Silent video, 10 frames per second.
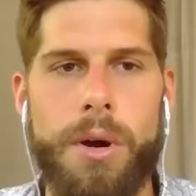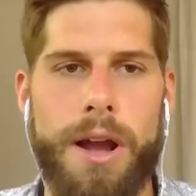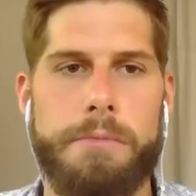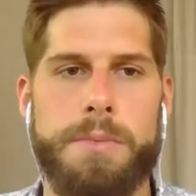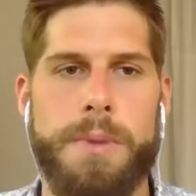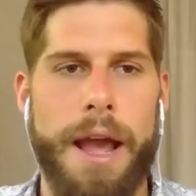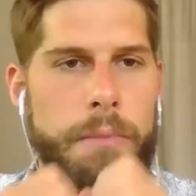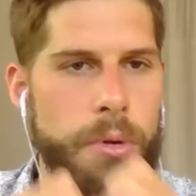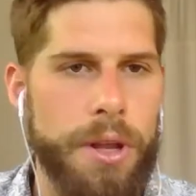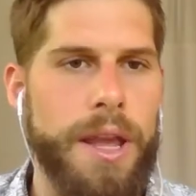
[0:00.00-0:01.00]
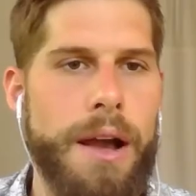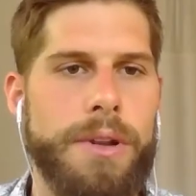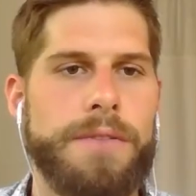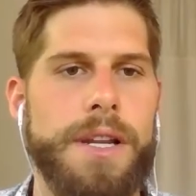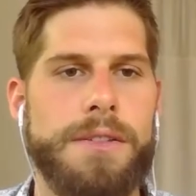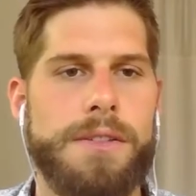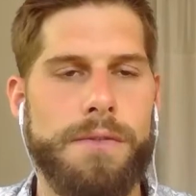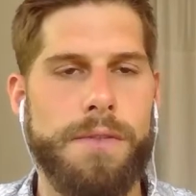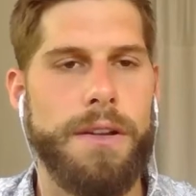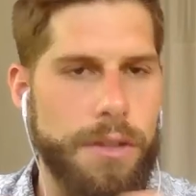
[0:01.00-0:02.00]
what comes back, putting out what I've done
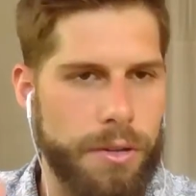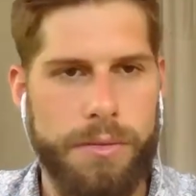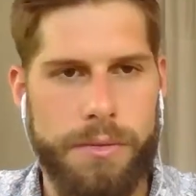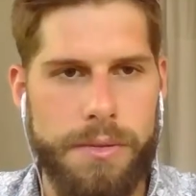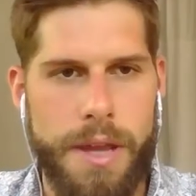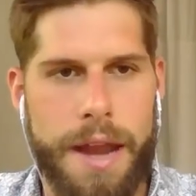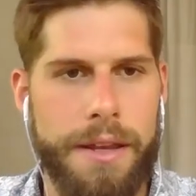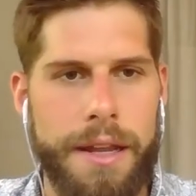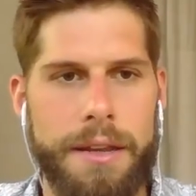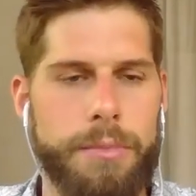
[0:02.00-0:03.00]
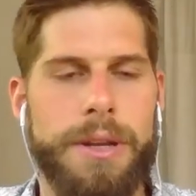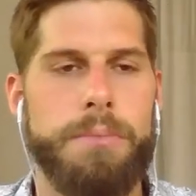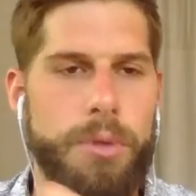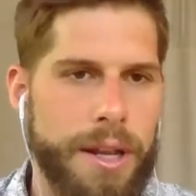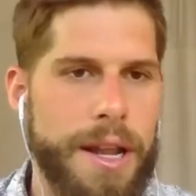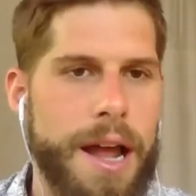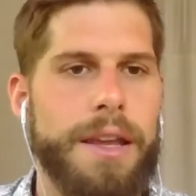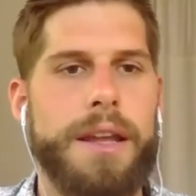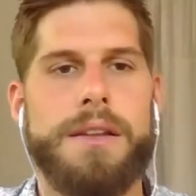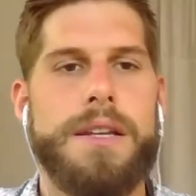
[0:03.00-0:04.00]
so far, you know, editing it a bit, putting it out
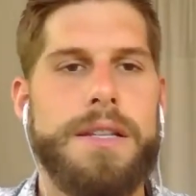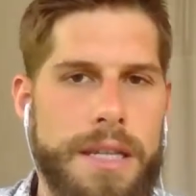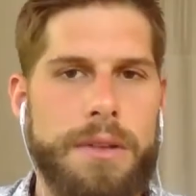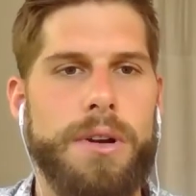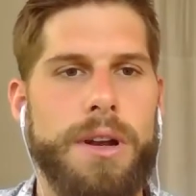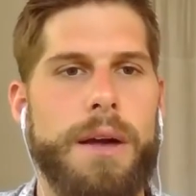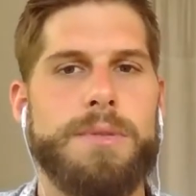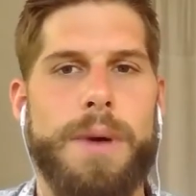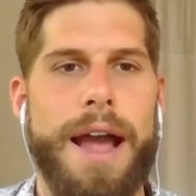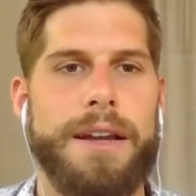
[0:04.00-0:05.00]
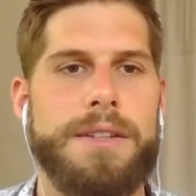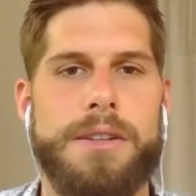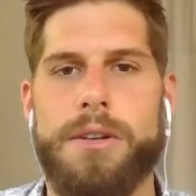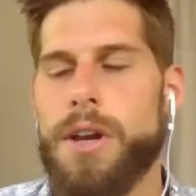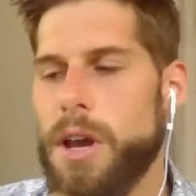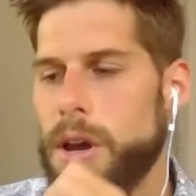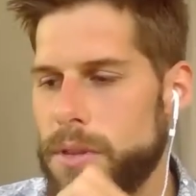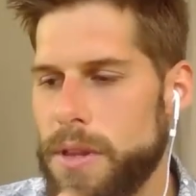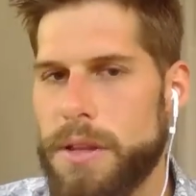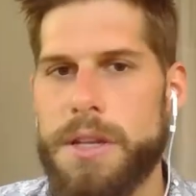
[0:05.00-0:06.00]
again, seeing what comes back. And so
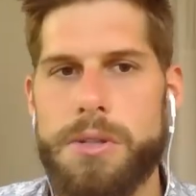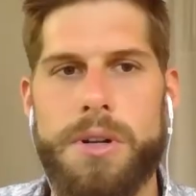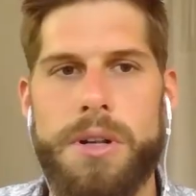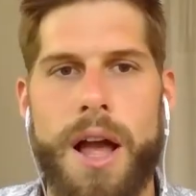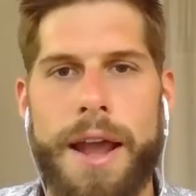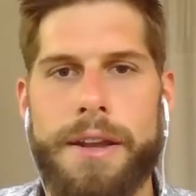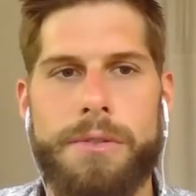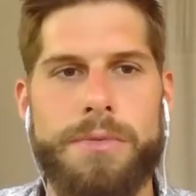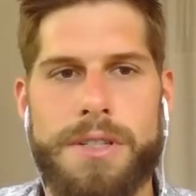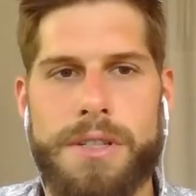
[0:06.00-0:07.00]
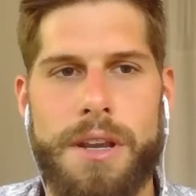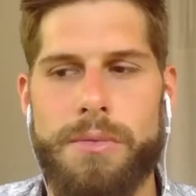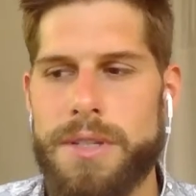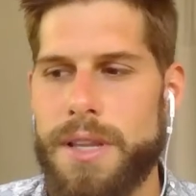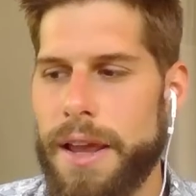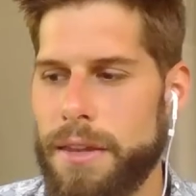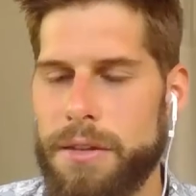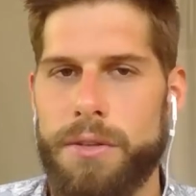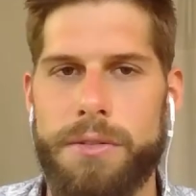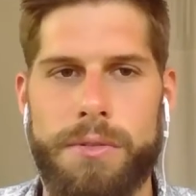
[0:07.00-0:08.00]
with the initial client, it was it was
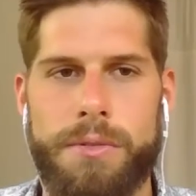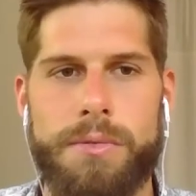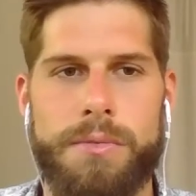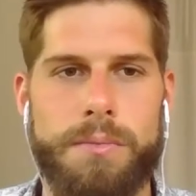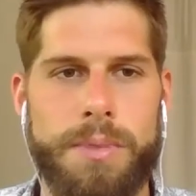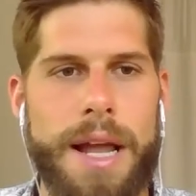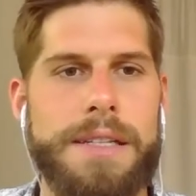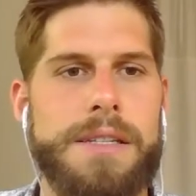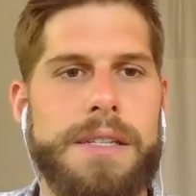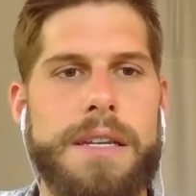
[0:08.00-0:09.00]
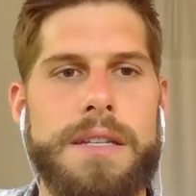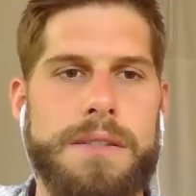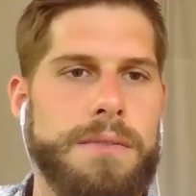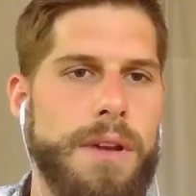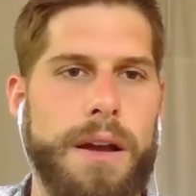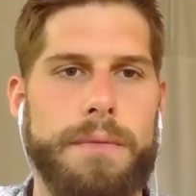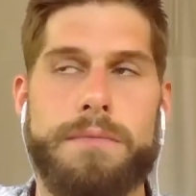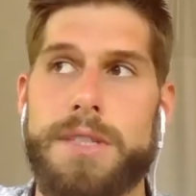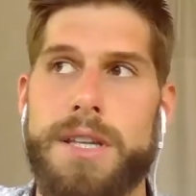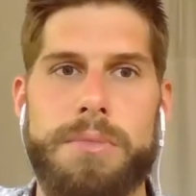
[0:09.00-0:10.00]
like, you know, through planting seeds
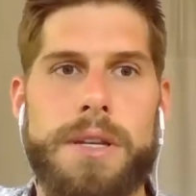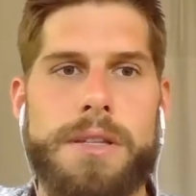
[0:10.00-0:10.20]
um, some